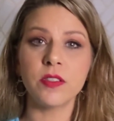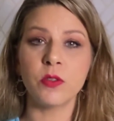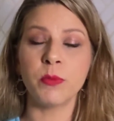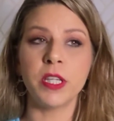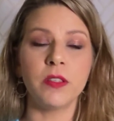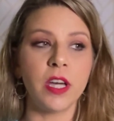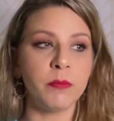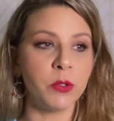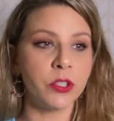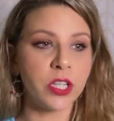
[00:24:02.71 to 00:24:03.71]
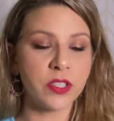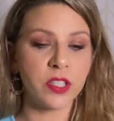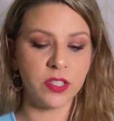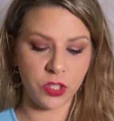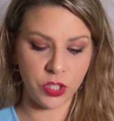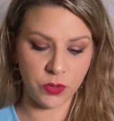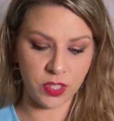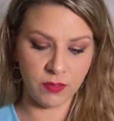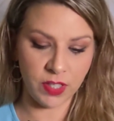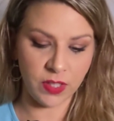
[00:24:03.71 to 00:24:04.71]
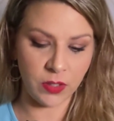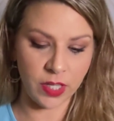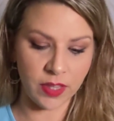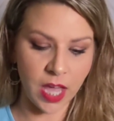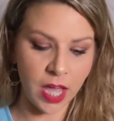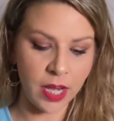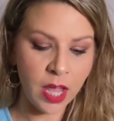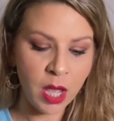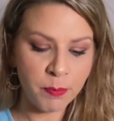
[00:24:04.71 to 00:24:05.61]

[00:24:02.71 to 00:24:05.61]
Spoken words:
There'll be a lot more justice issues and everything like that.